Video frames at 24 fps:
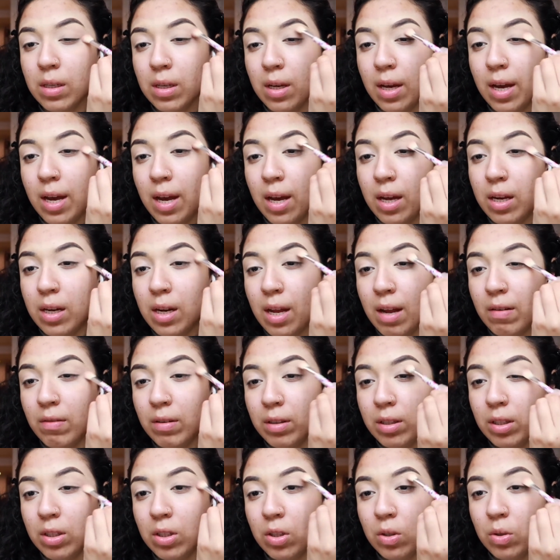And
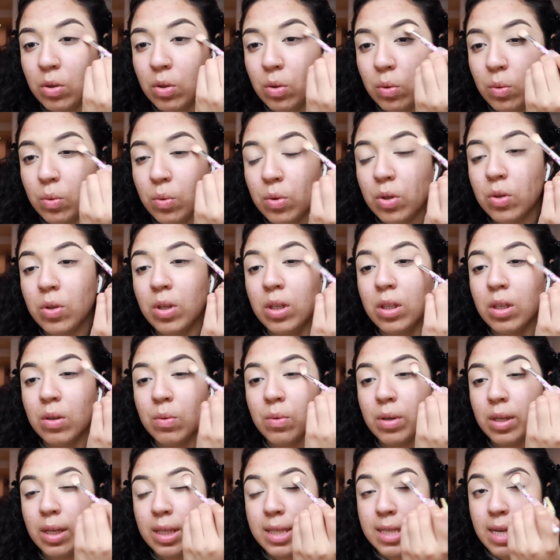everything you do, you either
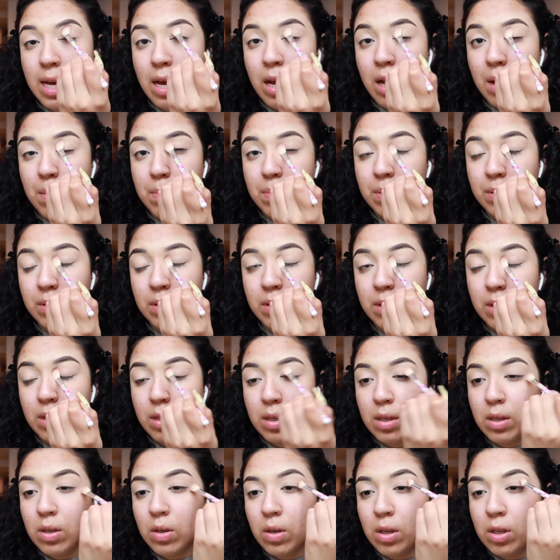wanna tap
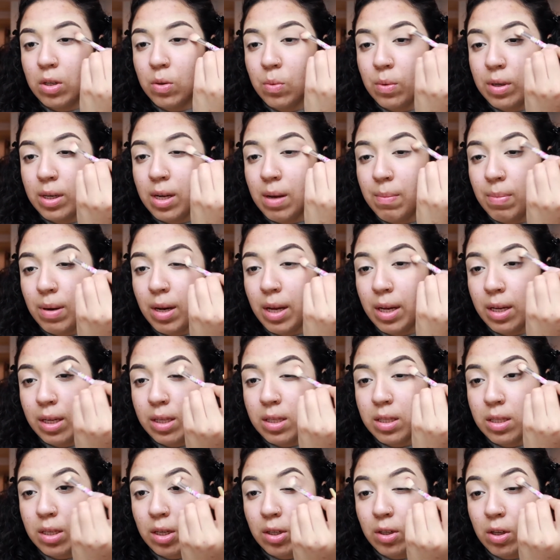or you wanna apply in
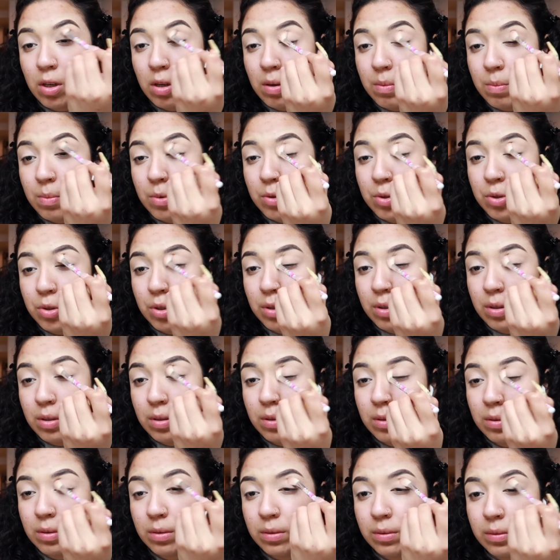circular motion.
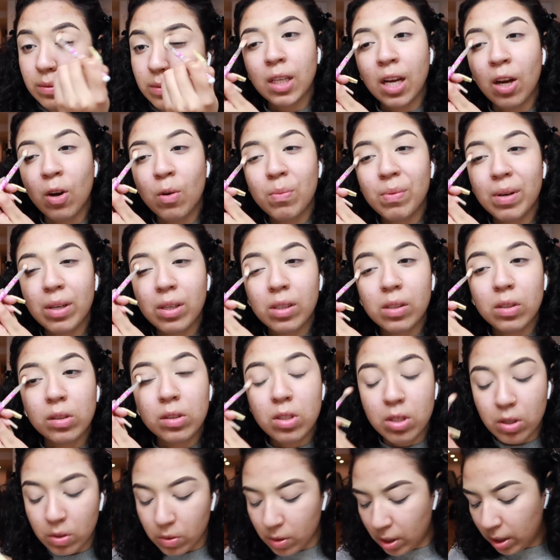I hope I don't look
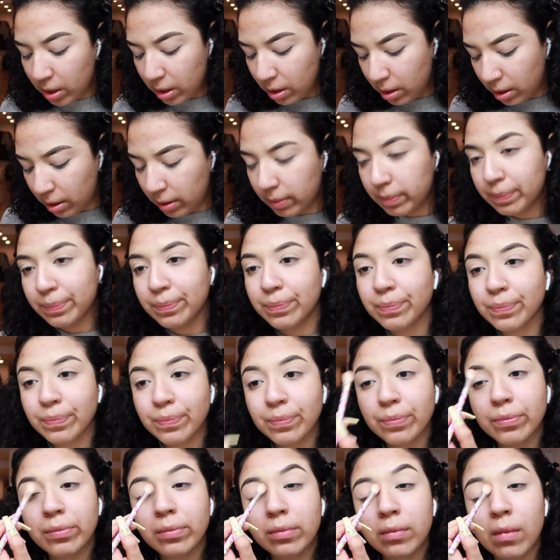too ugly.
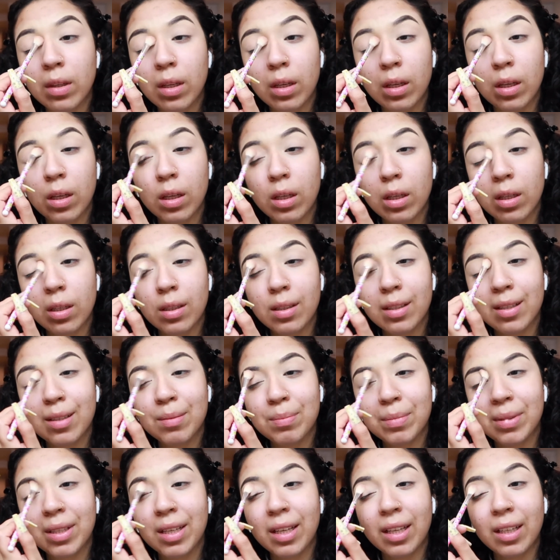I'm
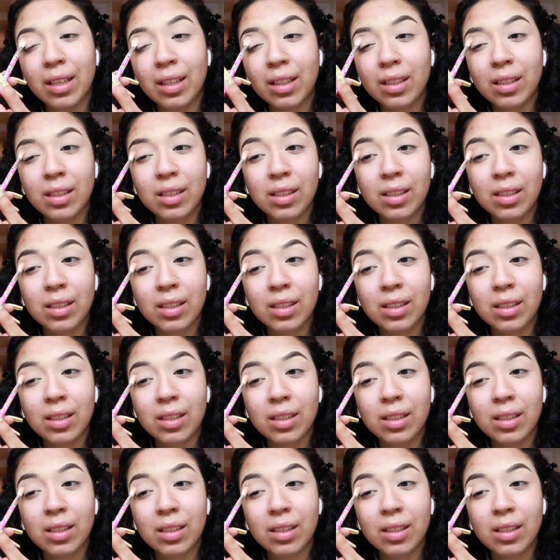kidding.